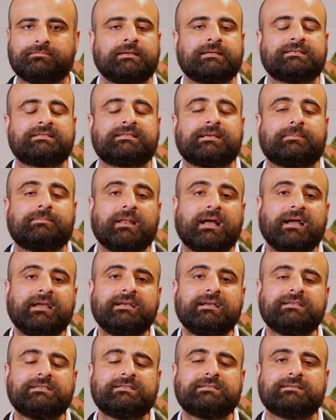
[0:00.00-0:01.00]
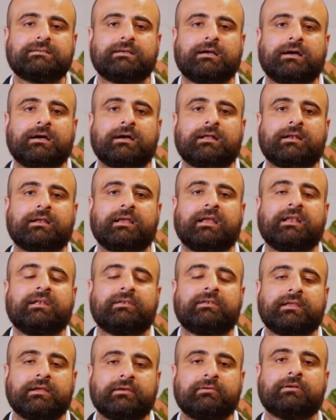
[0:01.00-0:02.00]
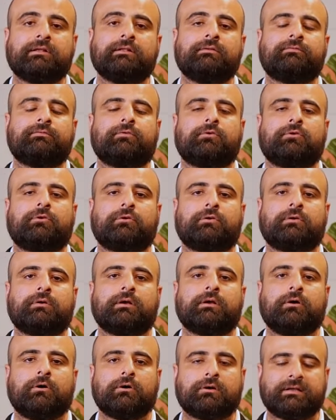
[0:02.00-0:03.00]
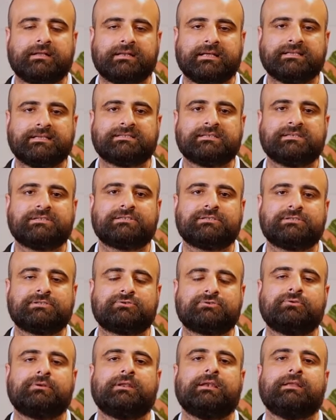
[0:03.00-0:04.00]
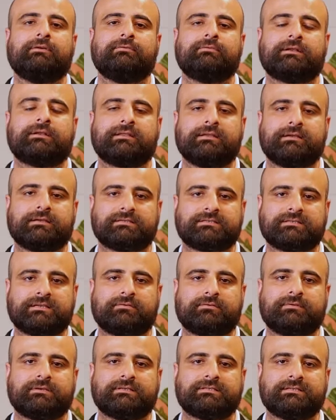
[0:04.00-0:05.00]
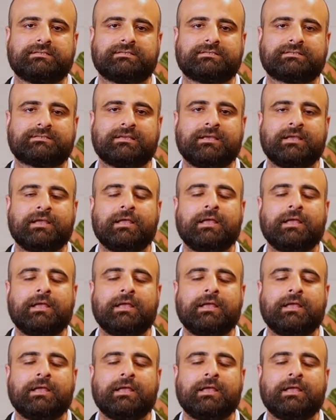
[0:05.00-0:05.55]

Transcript: Suppliers are integral for organizations to deliver their services.